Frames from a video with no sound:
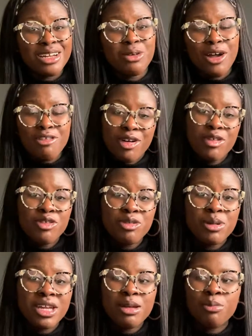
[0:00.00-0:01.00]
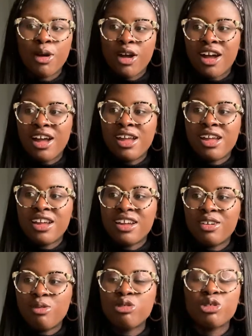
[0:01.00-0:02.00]
and quite fun for me, but I
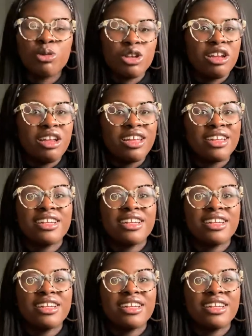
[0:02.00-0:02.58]
also want to